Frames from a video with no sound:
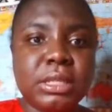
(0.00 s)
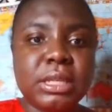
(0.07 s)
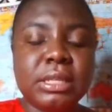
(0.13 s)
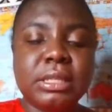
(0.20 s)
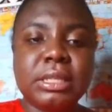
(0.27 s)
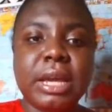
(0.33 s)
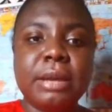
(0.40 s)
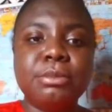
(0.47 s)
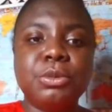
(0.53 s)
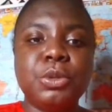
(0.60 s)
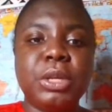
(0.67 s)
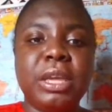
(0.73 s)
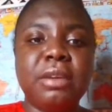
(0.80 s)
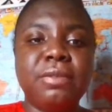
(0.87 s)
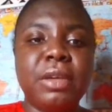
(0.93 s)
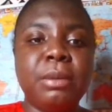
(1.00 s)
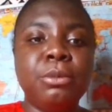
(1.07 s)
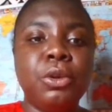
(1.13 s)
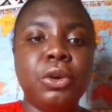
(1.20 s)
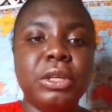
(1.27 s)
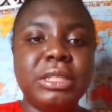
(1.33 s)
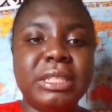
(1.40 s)
It's time to give him
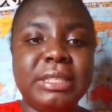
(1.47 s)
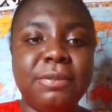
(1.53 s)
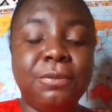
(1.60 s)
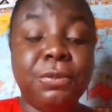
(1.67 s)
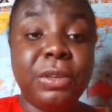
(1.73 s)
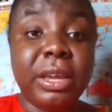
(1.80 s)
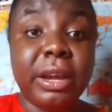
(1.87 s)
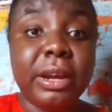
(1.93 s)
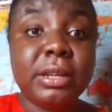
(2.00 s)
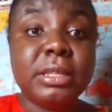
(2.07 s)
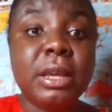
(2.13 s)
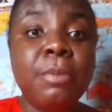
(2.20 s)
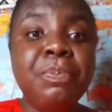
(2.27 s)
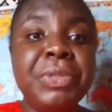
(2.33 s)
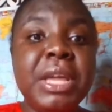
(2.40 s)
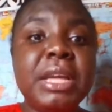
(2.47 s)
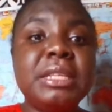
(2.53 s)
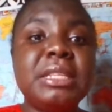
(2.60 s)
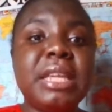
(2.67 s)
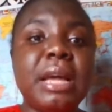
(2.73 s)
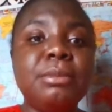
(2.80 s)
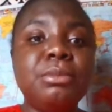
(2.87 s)
your fears. It's
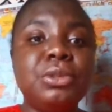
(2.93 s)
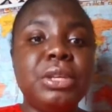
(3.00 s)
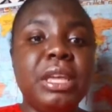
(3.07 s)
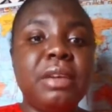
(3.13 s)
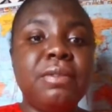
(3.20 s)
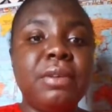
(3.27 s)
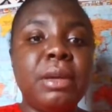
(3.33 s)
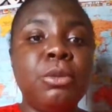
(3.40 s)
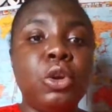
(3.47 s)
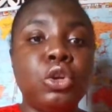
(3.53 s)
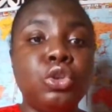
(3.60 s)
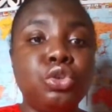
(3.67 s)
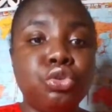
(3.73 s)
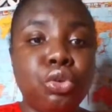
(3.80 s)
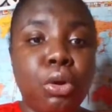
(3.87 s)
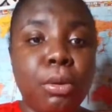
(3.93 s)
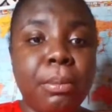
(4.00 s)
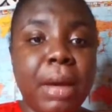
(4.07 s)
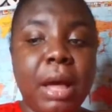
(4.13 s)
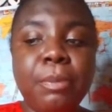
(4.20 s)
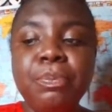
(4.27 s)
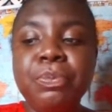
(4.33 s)
time to give him your
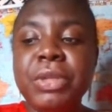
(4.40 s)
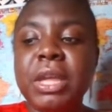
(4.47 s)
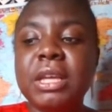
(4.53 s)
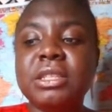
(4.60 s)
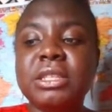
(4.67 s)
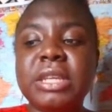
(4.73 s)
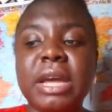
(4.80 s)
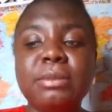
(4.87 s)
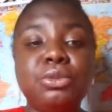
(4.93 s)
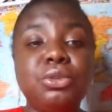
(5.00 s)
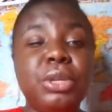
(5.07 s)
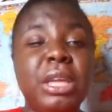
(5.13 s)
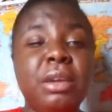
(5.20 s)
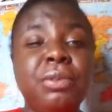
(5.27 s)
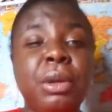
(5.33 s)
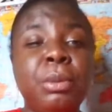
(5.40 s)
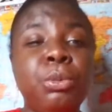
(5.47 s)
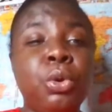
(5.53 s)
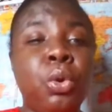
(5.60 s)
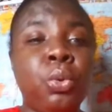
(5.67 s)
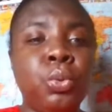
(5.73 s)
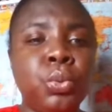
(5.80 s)
trauma. It's time to give him
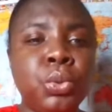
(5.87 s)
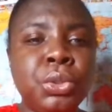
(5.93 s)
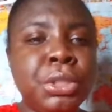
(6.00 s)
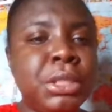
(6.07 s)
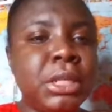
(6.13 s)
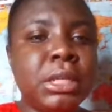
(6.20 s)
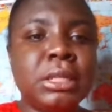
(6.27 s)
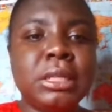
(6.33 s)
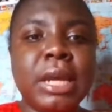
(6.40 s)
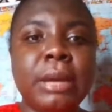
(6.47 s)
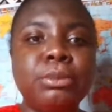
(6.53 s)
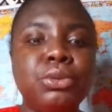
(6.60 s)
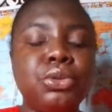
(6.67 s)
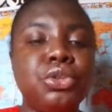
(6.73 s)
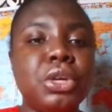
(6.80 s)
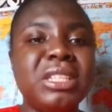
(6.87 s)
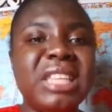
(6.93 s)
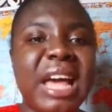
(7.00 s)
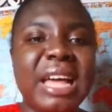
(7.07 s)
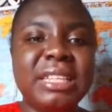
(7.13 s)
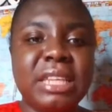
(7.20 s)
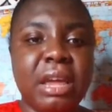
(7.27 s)
your wound. It's time to just
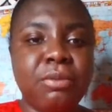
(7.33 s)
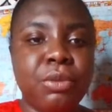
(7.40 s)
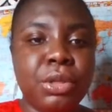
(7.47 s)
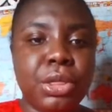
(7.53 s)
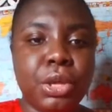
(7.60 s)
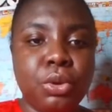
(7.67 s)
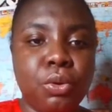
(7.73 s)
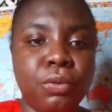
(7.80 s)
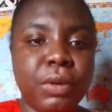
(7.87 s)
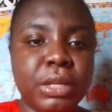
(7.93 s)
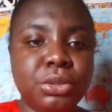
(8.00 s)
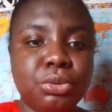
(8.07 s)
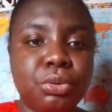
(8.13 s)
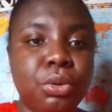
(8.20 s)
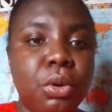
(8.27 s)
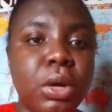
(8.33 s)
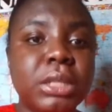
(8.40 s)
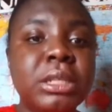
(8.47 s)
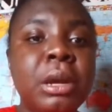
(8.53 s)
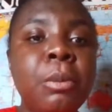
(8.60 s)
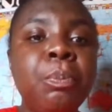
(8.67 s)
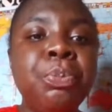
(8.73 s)
hand everything over to God.
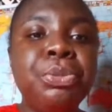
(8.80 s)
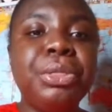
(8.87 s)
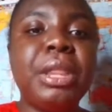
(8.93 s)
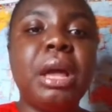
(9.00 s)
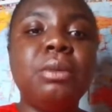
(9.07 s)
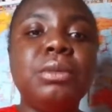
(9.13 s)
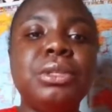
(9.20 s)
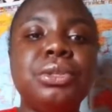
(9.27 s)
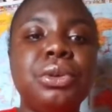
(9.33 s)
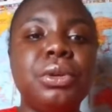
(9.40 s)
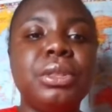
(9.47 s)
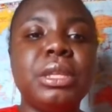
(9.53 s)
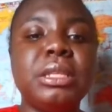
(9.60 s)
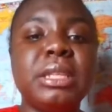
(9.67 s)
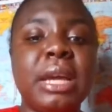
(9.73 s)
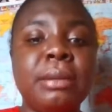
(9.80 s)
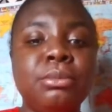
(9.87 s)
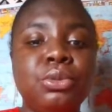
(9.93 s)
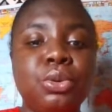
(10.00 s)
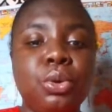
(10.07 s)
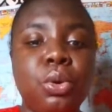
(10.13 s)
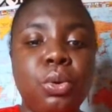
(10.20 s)
Now it's not the time
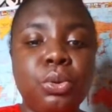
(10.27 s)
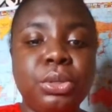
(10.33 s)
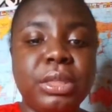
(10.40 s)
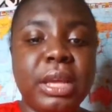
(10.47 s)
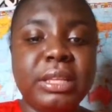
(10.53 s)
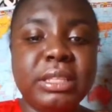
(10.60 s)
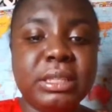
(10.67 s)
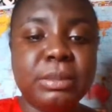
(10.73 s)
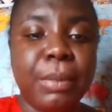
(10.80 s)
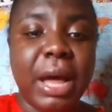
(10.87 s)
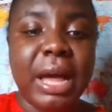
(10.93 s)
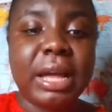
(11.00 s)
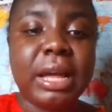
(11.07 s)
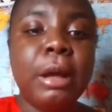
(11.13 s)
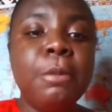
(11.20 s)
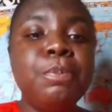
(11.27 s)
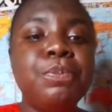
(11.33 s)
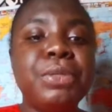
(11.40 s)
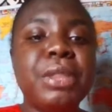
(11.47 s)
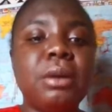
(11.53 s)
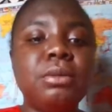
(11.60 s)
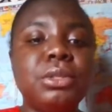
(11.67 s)
to hold things back.
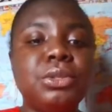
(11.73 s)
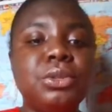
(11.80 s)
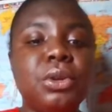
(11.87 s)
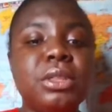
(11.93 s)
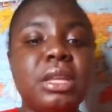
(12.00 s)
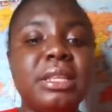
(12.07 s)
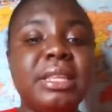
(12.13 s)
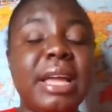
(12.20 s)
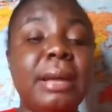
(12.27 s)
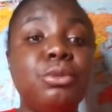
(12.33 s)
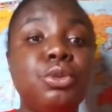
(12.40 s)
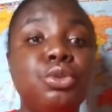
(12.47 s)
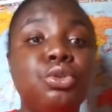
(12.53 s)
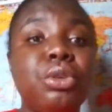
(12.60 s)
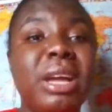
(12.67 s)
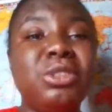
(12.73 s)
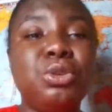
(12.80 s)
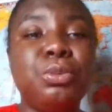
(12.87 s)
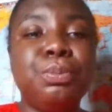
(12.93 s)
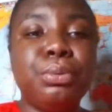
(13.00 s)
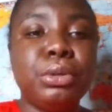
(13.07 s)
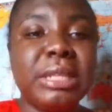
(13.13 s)
Now it's not the time to try to
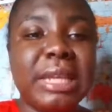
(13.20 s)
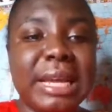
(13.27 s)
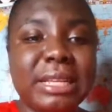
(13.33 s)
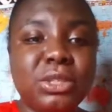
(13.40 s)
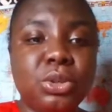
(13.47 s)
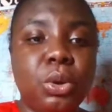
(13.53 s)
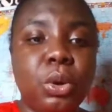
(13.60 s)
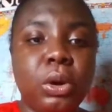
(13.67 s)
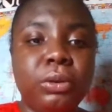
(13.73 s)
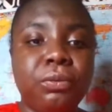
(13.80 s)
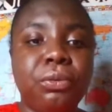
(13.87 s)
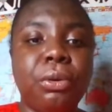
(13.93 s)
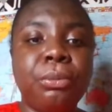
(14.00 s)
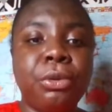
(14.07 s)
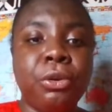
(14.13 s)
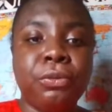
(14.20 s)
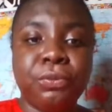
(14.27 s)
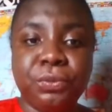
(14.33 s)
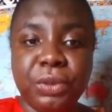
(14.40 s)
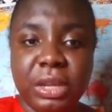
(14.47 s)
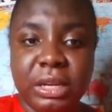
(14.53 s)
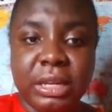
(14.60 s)
protect God from your
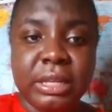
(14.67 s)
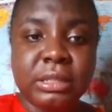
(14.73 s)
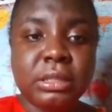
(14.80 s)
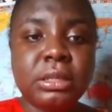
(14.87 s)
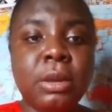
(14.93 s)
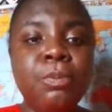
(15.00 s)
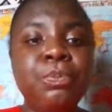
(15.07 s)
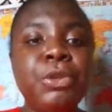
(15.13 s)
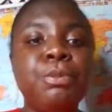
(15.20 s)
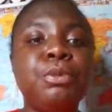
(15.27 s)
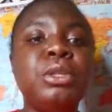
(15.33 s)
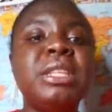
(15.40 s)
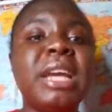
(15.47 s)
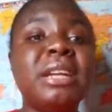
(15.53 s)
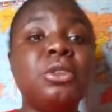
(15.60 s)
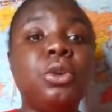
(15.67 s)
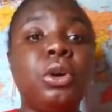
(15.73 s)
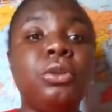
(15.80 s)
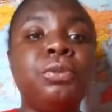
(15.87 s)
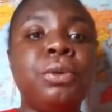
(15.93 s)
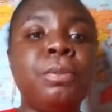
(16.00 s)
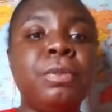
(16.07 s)
feelings, protect
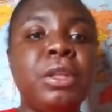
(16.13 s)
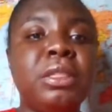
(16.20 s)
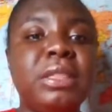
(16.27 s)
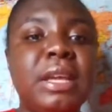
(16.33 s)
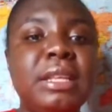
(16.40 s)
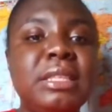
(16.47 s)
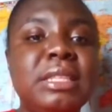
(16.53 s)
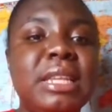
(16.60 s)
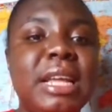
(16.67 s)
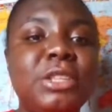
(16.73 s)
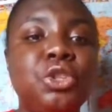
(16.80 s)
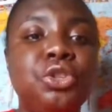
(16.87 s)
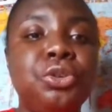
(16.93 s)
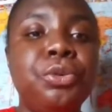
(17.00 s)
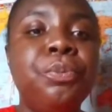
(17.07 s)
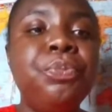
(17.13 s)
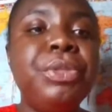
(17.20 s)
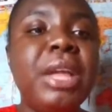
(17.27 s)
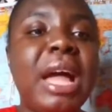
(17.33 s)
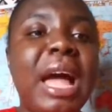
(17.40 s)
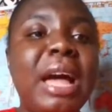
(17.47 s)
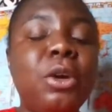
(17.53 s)
God from the things that you
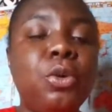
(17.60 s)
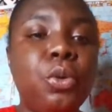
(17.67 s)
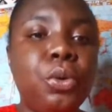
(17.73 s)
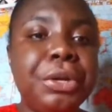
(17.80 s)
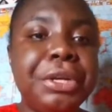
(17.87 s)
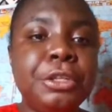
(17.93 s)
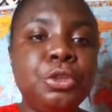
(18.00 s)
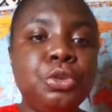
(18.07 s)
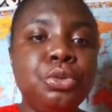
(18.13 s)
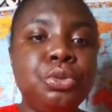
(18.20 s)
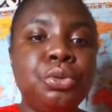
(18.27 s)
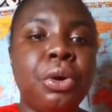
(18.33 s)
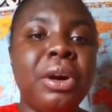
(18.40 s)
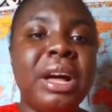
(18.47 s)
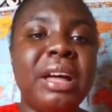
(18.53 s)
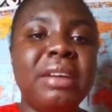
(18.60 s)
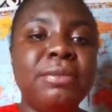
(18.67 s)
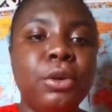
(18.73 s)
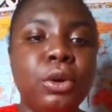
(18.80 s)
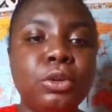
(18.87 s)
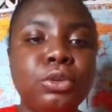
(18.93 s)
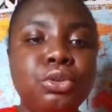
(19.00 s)
are going through or have
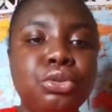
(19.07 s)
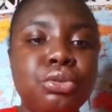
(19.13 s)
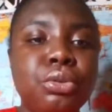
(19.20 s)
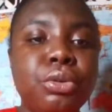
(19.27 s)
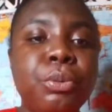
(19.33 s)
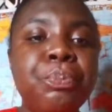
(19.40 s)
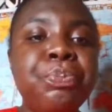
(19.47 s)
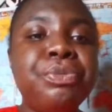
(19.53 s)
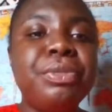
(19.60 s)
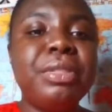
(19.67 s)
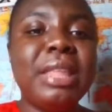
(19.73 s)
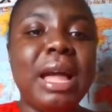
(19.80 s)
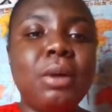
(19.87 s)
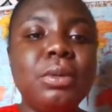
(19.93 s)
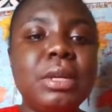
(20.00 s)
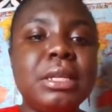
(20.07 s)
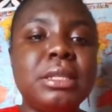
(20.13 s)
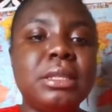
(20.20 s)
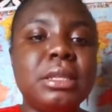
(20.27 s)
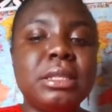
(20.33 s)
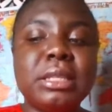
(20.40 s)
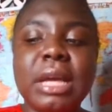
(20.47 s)
gone through. Now is
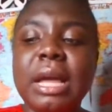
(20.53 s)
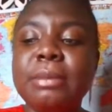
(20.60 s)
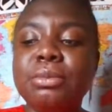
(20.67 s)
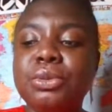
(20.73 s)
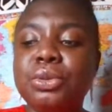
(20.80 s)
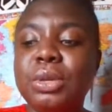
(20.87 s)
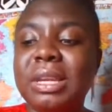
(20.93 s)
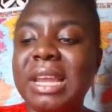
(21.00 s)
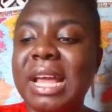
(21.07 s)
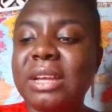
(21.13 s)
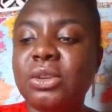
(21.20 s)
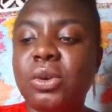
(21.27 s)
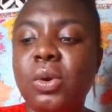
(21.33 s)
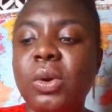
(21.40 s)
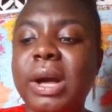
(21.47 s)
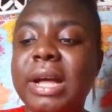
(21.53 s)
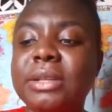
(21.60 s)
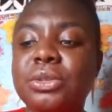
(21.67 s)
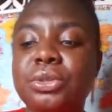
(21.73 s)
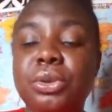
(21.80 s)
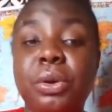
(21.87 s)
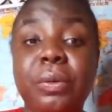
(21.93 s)
the time to let go
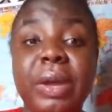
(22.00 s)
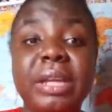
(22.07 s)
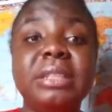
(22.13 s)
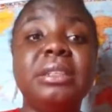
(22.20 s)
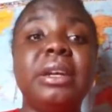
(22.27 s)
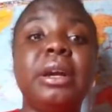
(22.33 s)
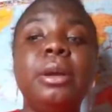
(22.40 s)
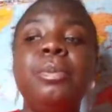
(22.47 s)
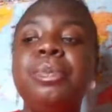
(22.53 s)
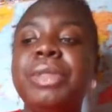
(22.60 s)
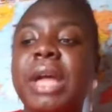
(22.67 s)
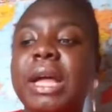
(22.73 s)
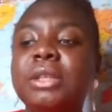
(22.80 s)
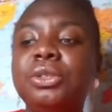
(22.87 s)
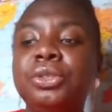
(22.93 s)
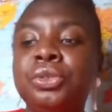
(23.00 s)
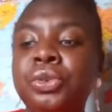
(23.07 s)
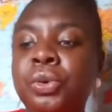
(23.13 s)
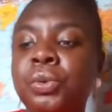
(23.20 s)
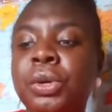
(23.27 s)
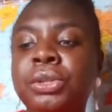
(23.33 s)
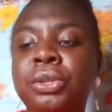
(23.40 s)
and surrender. And you
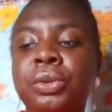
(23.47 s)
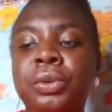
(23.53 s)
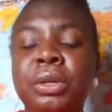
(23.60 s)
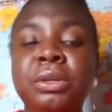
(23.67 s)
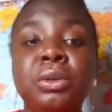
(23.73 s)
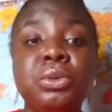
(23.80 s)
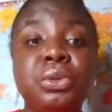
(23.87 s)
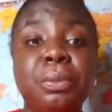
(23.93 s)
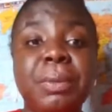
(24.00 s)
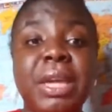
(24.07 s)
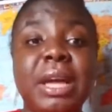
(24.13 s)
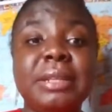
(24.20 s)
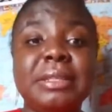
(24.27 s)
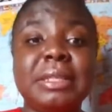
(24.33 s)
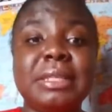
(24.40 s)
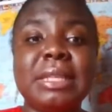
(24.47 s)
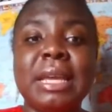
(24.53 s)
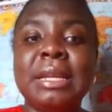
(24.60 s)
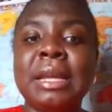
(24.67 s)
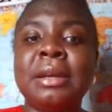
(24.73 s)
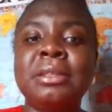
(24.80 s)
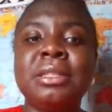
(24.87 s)
know what the Lord also began to
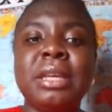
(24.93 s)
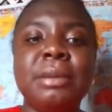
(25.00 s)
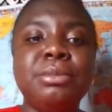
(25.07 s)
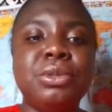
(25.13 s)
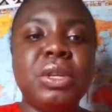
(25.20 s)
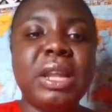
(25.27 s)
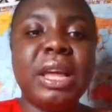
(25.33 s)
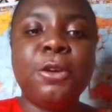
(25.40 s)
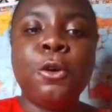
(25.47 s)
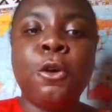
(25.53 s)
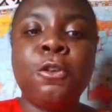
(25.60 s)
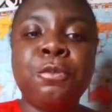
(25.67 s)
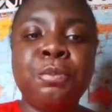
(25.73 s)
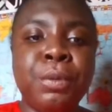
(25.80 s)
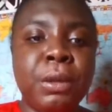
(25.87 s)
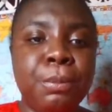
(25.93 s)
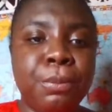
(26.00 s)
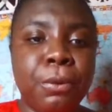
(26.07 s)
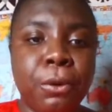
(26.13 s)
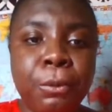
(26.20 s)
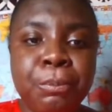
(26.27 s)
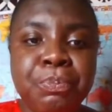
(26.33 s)
say? Now it's time to let go of
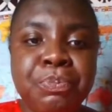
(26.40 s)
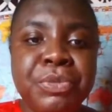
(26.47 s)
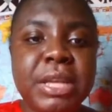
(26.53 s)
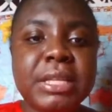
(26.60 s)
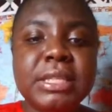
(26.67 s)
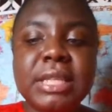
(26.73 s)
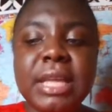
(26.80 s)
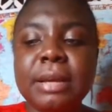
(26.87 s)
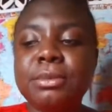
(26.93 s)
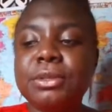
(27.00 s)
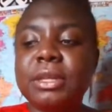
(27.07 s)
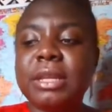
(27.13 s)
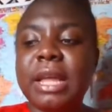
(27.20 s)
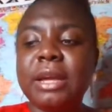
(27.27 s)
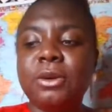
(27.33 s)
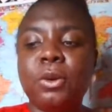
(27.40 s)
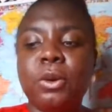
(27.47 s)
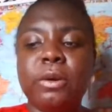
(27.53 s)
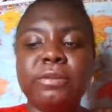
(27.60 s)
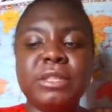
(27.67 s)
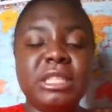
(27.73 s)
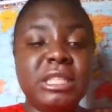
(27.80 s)
people. It's time to let go
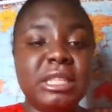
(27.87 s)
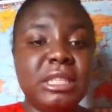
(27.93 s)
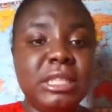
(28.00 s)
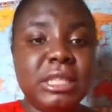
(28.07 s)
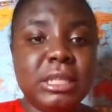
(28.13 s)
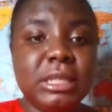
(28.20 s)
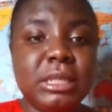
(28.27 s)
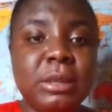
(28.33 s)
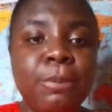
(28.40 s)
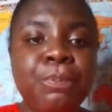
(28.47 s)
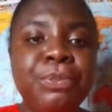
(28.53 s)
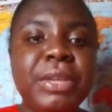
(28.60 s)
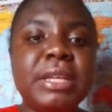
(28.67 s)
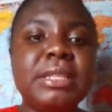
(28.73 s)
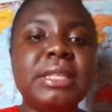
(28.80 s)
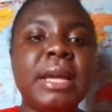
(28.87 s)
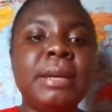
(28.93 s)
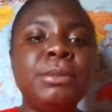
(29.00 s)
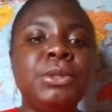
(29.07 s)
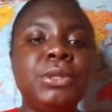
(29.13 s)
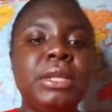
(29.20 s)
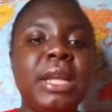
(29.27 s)
of cities. It's
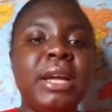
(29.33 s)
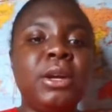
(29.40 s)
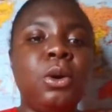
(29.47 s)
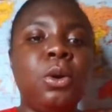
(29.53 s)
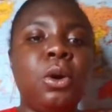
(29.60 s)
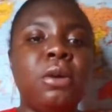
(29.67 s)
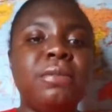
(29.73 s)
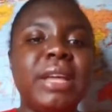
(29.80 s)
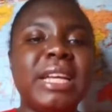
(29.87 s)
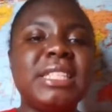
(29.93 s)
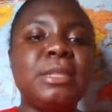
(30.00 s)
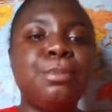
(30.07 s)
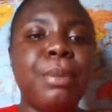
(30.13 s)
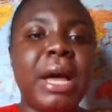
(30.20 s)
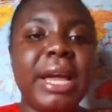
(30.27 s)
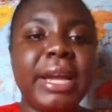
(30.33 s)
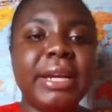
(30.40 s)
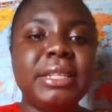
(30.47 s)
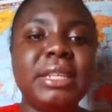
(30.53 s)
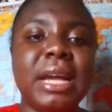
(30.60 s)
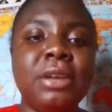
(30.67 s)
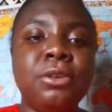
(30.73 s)
time to let go of
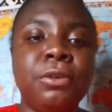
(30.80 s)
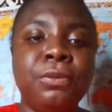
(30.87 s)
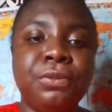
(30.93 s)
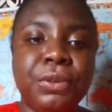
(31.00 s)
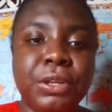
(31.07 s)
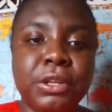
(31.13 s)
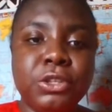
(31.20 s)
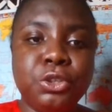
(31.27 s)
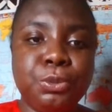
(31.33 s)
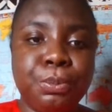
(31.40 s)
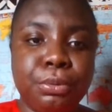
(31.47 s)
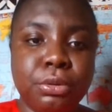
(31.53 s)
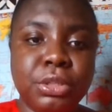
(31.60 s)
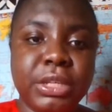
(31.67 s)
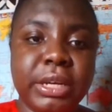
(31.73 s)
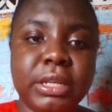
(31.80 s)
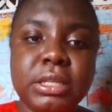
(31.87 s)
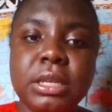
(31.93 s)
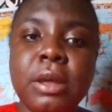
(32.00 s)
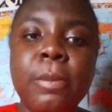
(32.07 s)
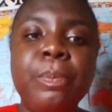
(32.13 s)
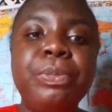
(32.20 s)
expired and unfinished projects.